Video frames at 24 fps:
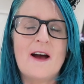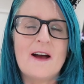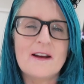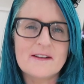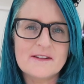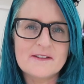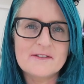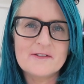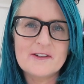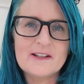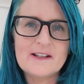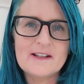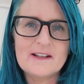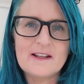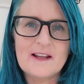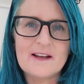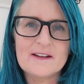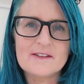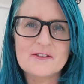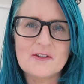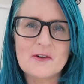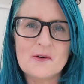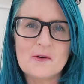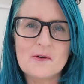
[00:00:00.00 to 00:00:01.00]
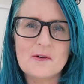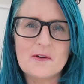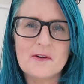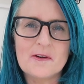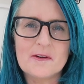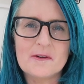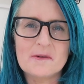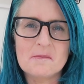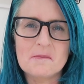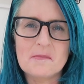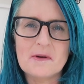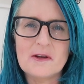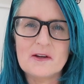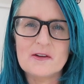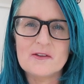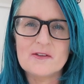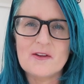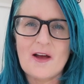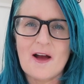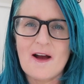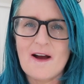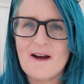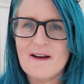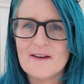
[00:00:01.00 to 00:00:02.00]
I didn't really like Tolkien
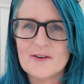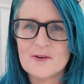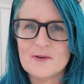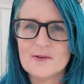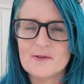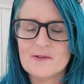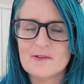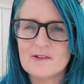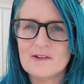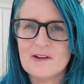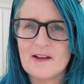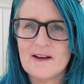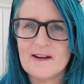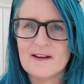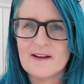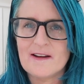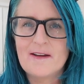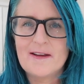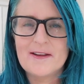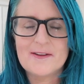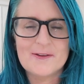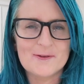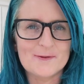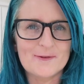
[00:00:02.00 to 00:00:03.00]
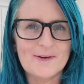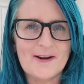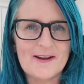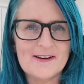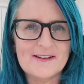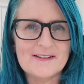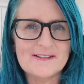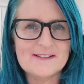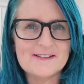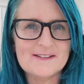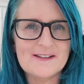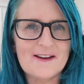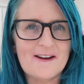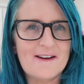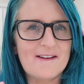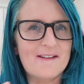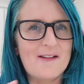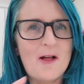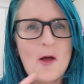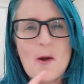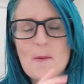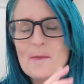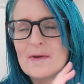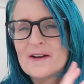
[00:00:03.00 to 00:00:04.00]
because I don't like his writing
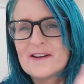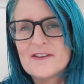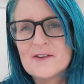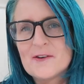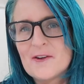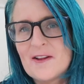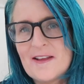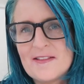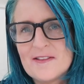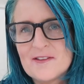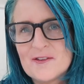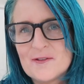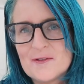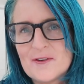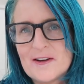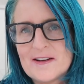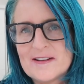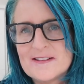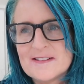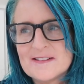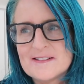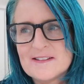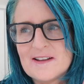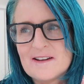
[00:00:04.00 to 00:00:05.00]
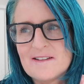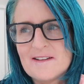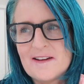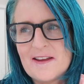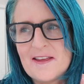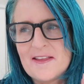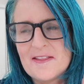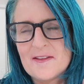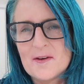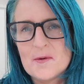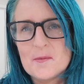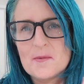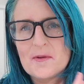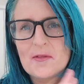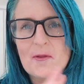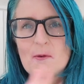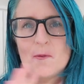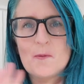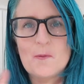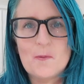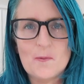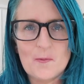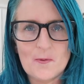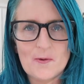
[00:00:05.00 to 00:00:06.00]
style, but I don't like this writing style either, but
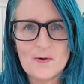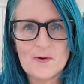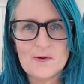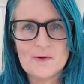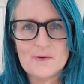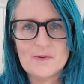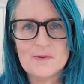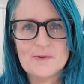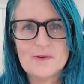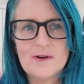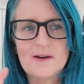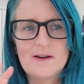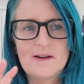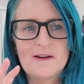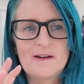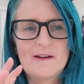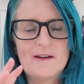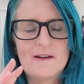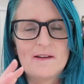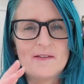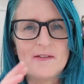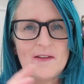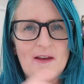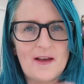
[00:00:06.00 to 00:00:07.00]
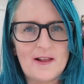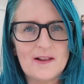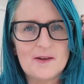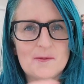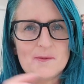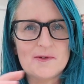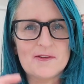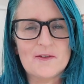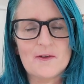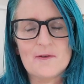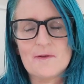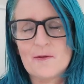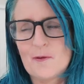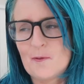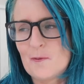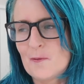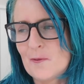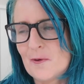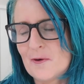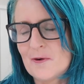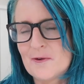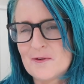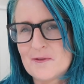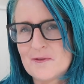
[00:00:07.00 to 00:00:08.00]
the world, the elements of the
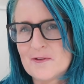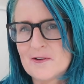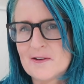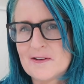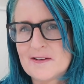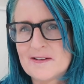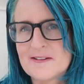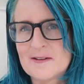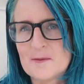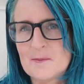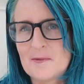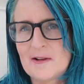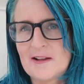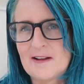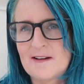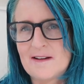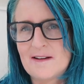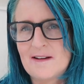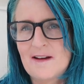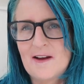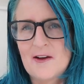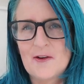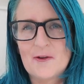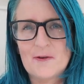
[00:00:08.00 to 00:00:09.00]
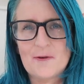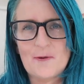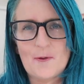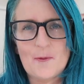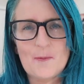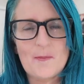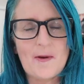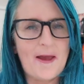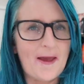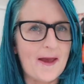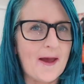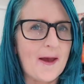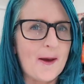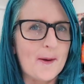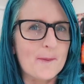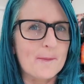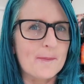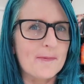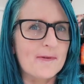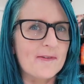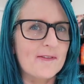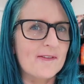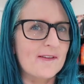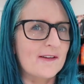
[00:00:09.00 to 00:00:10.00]
world are very similar, so
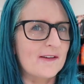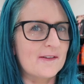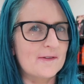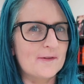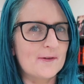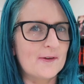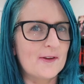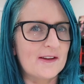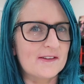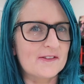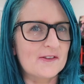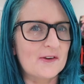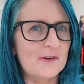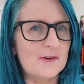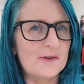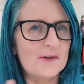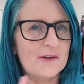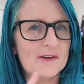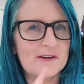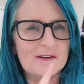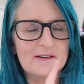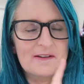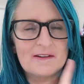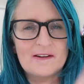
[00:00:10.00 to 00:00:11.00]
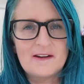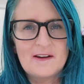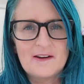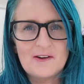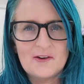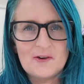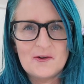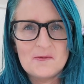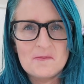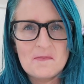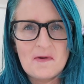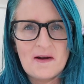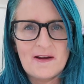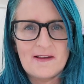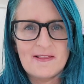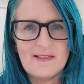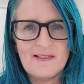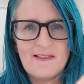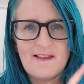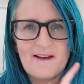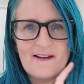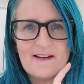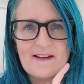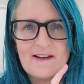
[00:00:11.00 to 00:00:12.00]
perhaps if you like Tolkien, you might
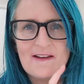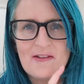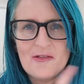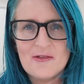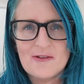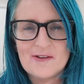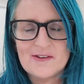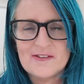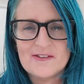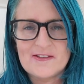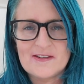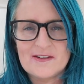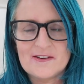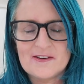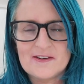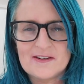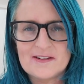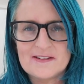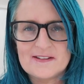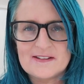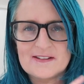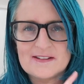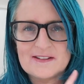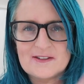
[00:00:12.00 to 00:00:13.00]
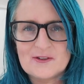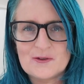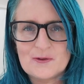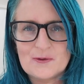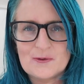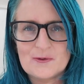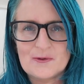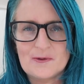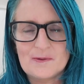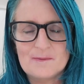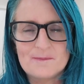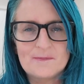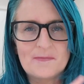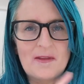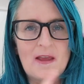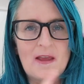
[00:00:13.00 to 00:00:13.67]
like this series too.